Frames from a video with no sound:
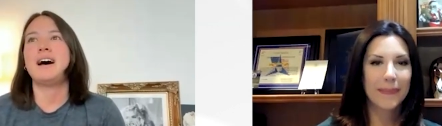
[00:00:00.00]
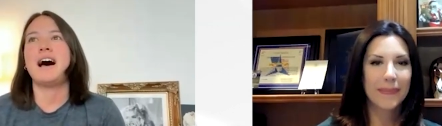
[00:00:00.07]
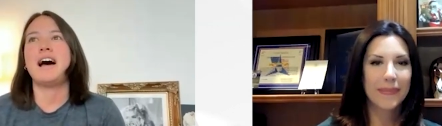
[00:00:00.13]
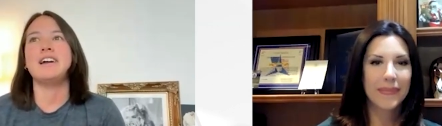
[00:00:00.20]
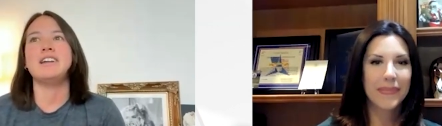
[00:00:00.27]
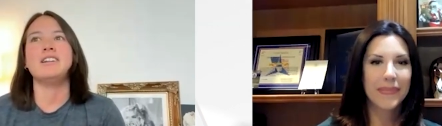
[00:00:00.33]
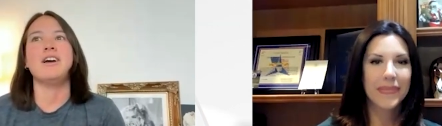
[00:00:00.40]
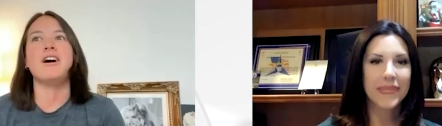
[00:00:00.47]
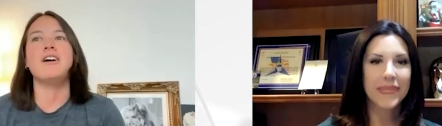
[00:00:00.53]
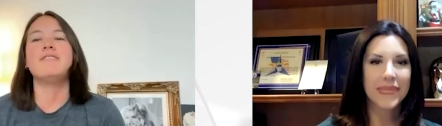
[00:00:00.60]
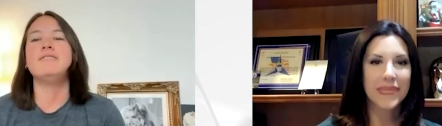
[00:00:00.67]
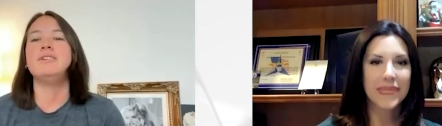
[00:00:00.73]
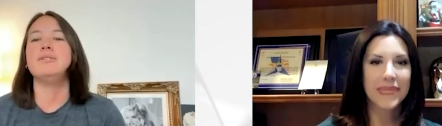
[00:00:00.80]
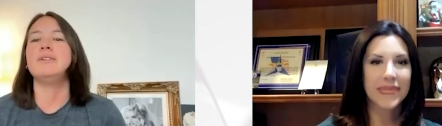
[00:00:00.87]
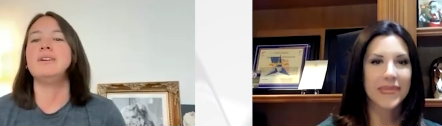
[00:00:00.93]
Speaker 1: i
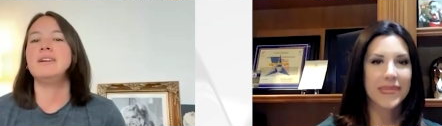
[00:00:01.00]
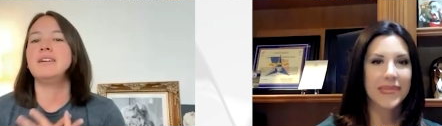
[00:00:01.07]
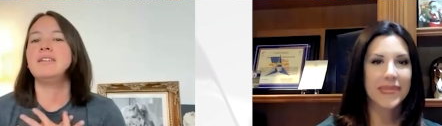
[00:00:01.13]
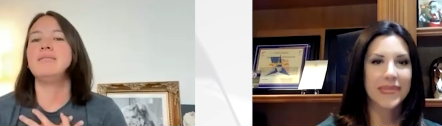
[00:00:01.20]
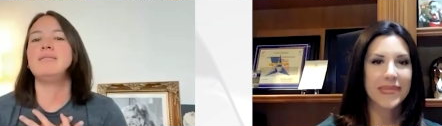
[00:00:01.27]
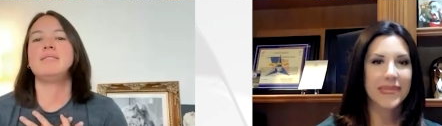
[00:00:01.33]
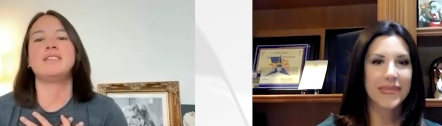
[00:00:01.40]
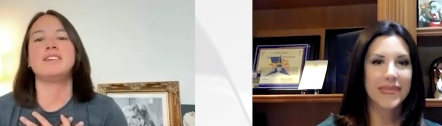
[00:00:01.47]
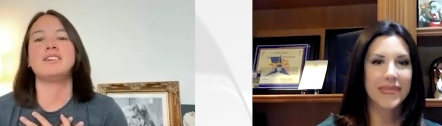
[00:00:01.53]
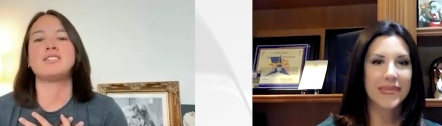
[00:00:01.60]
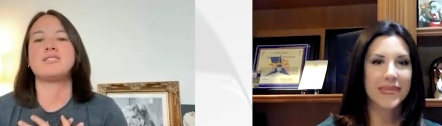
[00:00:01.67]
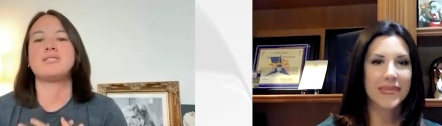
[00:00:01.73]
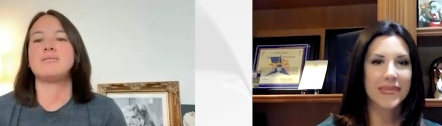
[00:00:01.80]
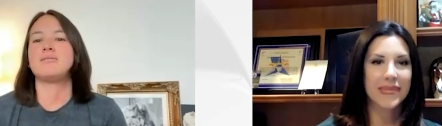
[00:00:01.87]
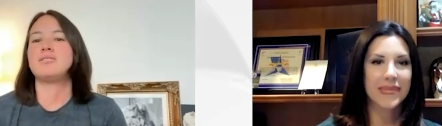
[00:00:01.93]
love doing
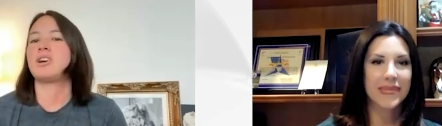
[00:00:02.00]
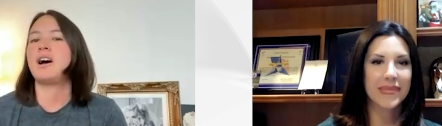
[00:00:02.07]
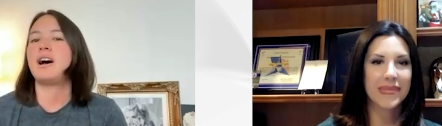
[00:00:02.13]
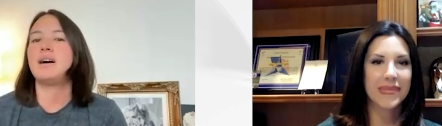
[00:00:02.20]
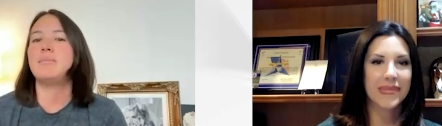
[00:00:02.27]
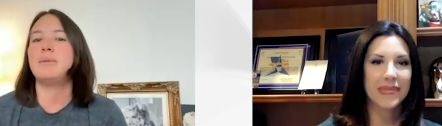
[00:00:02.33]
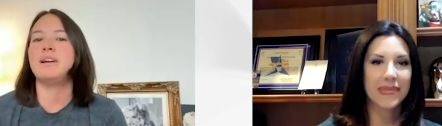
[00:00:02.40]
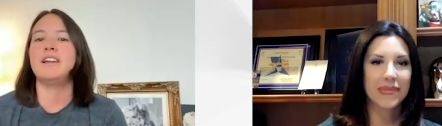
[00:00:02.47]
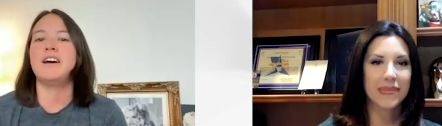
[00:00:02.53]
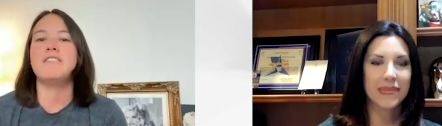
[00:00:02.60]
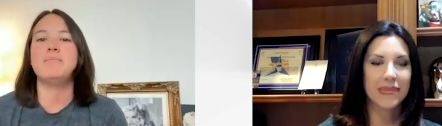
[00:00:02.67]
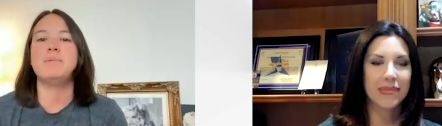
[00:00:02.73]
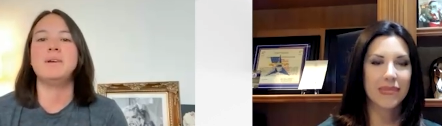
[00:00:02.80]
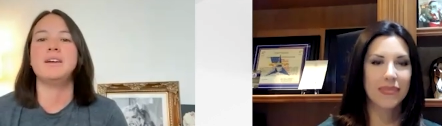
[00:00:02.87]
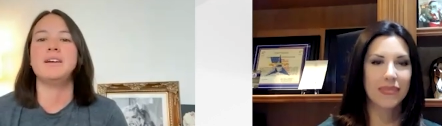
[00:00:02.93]
this job i love
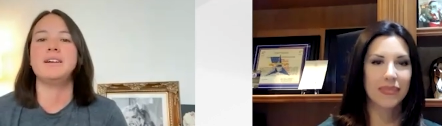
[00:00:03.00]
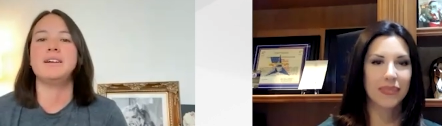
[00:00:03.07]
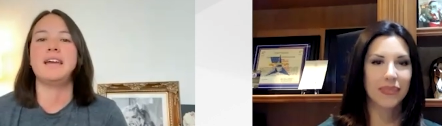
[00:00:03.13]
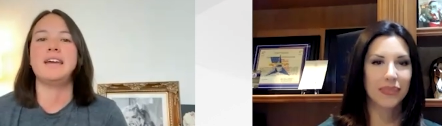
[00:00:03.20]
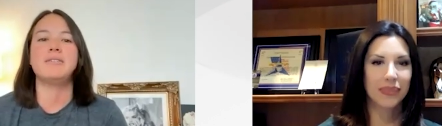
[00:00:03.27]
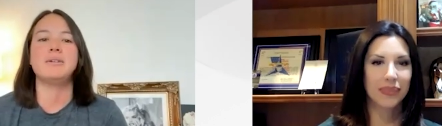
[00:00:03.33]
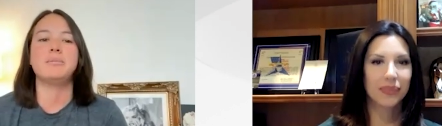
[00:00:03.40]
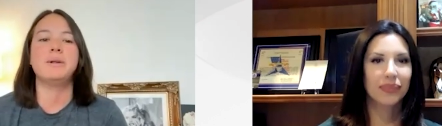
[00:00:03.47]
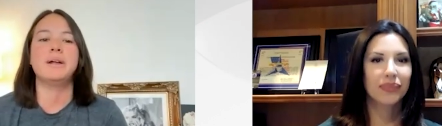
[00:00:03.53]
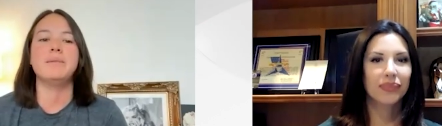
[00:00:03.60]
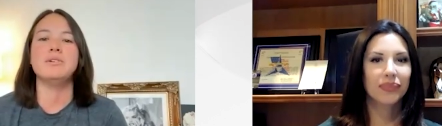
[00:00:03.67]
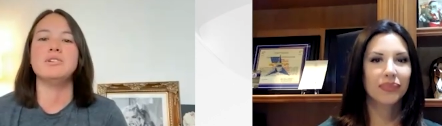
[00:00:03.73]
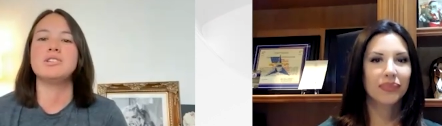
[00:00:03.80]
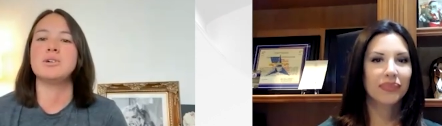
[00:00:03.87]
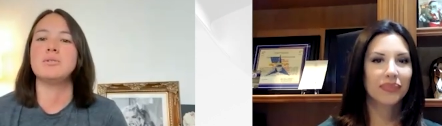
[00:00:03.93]
being able to play
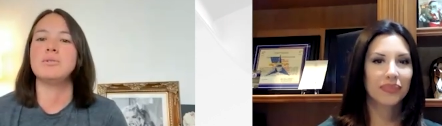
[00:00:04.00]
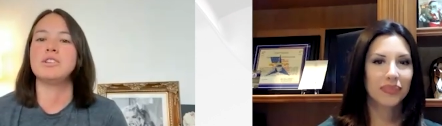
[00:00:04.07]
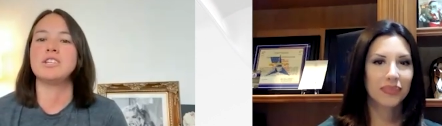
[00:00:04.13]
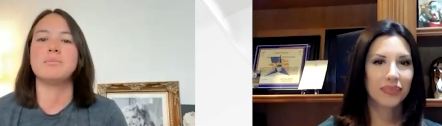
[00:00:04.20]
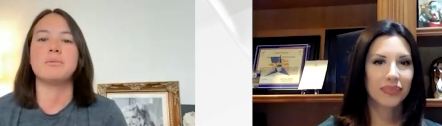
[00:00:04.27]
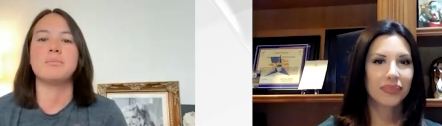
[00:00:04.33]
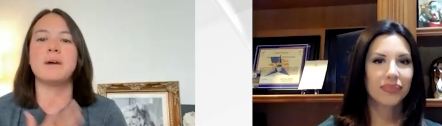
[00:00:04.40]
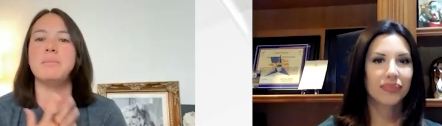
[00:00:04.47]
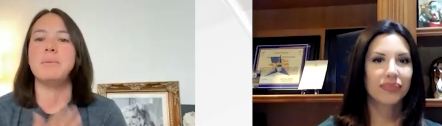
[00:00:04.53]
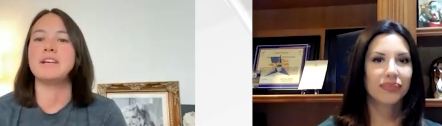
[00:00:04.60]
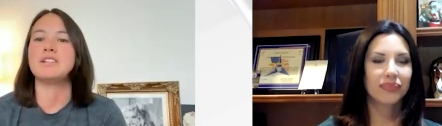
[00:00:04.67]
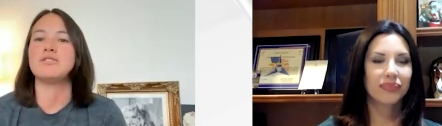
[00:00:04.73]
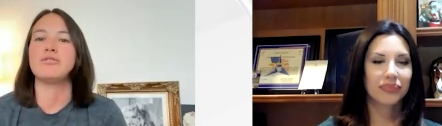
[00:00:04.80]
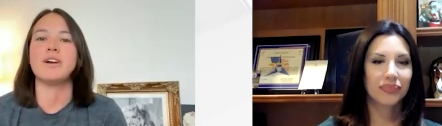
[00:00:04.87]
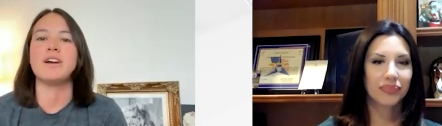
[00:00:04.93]
music with some of my
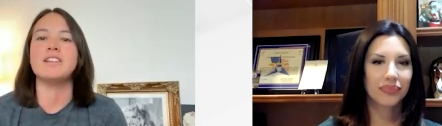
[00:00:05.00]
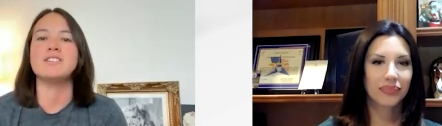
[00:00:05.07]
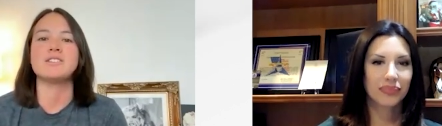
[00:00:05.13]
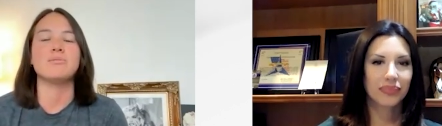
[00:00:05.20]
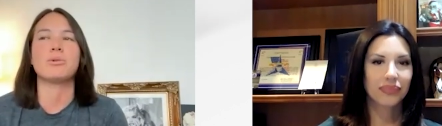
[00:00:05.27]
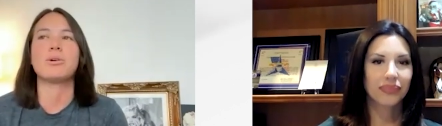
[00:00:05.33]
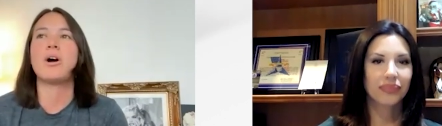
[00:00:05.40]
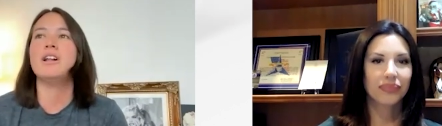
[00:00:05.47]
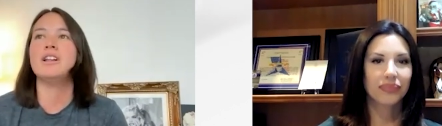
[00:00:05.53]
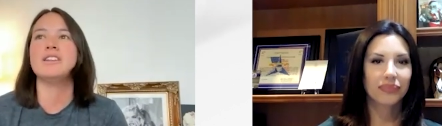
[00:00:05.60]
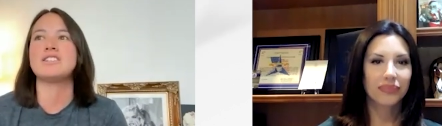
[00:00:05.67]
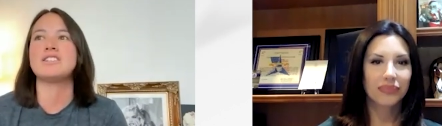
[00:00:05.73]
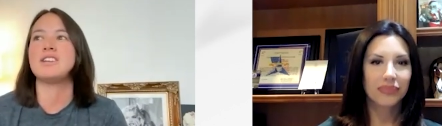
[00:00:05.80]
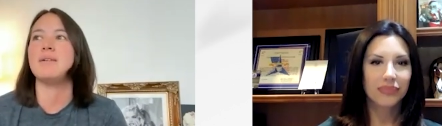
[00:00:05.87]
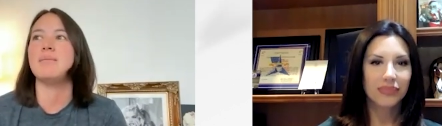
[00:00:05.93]
best friends and we're all in the
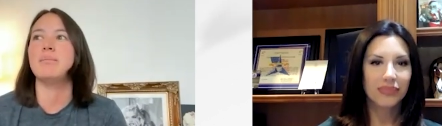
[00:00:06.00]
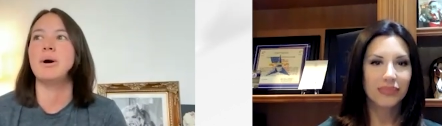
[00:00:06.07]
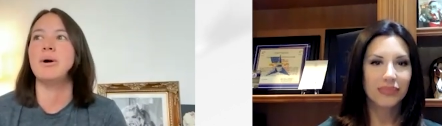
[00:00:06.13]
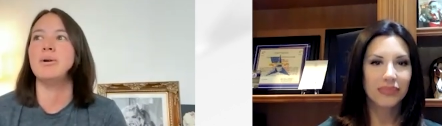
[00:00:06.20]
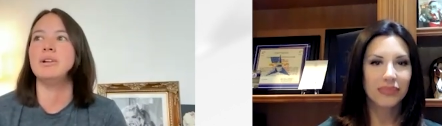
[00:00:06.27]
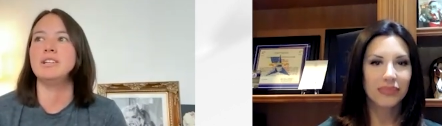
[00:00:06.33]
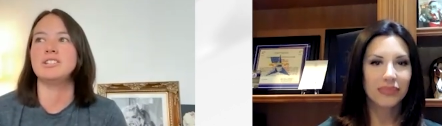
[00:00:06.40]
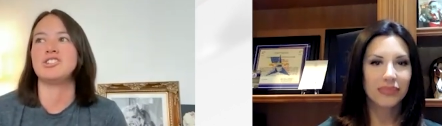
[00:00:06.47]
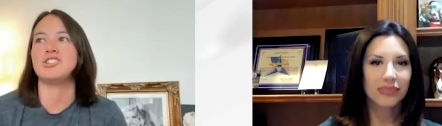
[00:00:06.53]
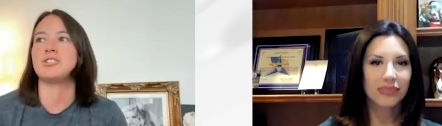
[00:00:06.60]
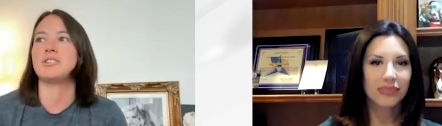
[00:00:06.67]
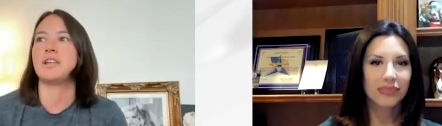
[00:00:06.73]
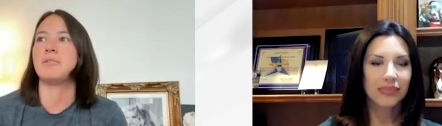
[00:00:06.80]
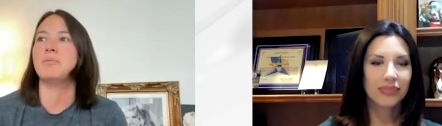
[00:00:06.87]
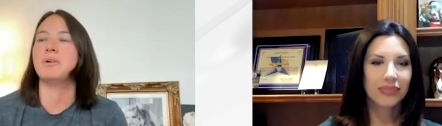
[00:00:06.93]
same boat it's just
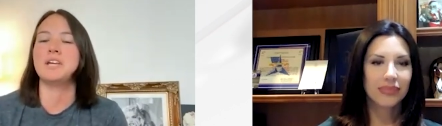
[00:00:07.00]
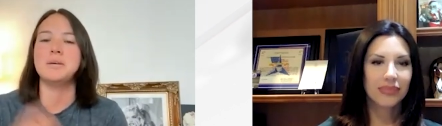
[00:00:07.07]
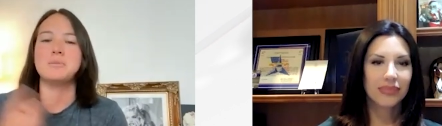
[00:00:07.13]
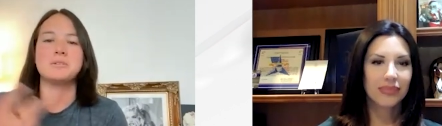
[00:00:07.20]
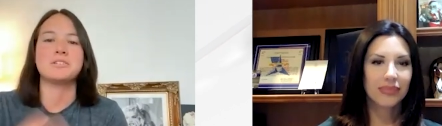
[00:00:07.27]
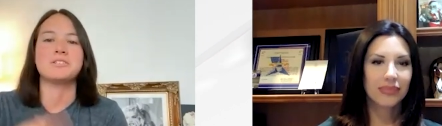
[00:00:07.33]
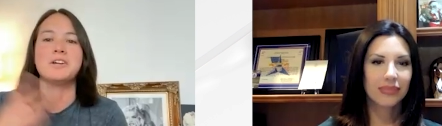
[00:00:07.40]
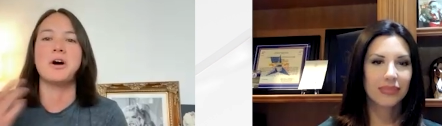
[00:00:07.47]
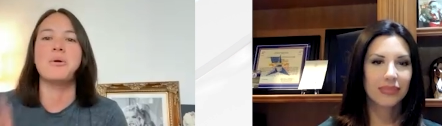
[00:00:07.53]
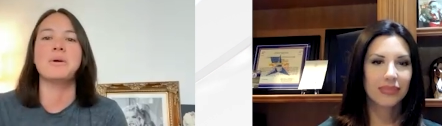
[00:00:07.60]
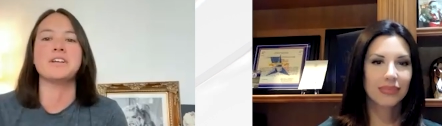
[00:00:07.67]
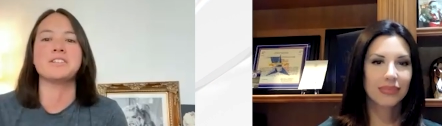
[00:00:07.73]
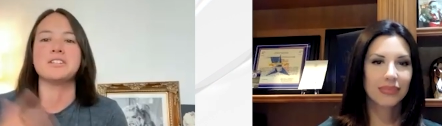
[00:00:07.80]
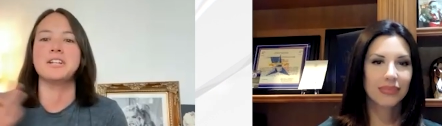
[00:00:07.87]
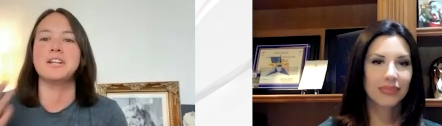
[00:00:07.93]
like what keeps us going
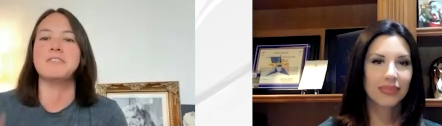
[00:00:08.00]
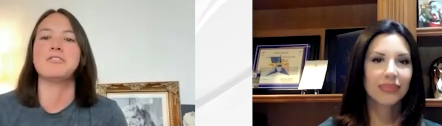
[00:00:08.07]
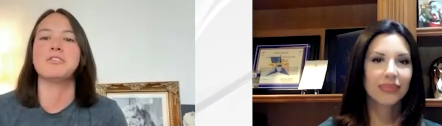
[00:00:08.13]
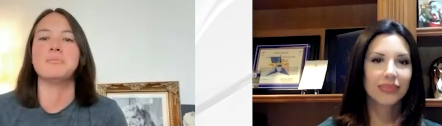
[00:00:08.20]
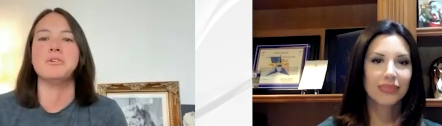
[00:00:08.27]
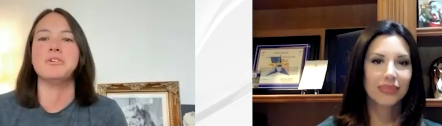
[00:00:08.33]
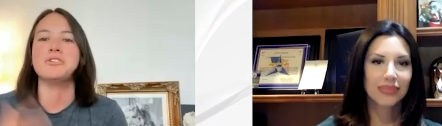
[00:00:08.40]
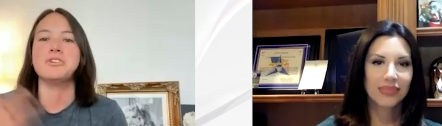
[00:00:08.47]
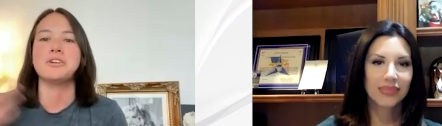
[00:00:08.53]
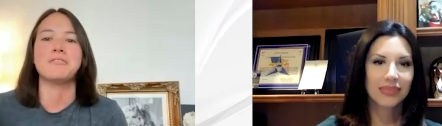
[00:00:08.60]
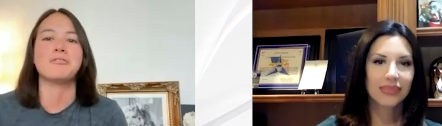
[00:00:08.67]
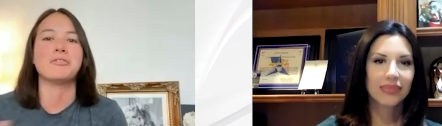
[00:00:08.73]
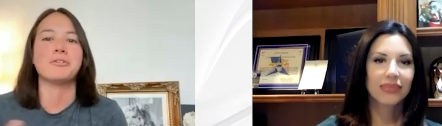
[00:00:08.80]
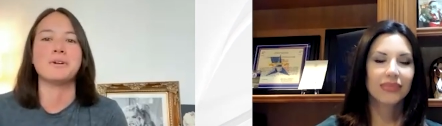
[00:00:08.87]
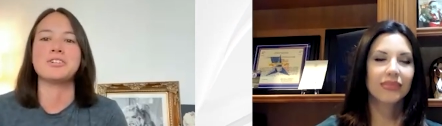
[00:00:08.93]
is the love for the music
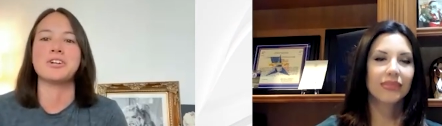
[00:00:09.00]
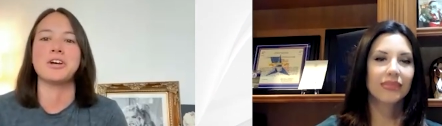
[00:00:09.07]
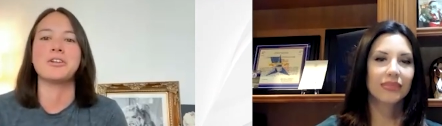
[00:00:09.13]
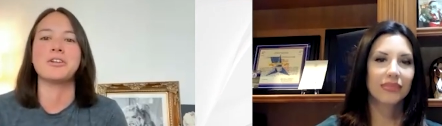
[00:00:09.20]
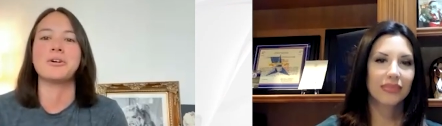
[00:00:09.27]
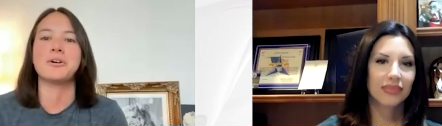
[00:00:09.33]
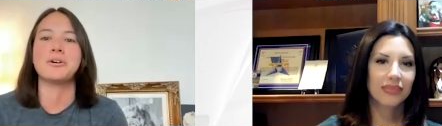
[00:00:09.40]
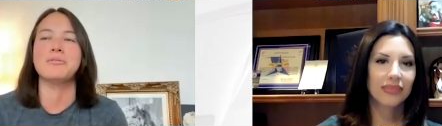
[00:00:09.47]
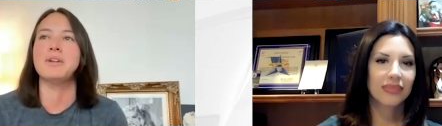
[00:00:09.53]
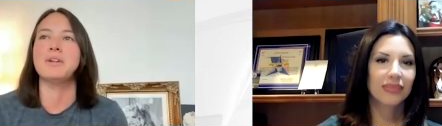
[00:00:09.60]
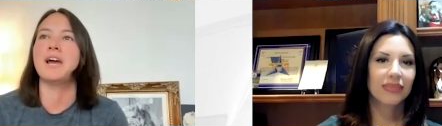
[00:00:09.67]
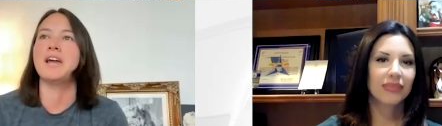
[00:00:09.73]
and for each other and,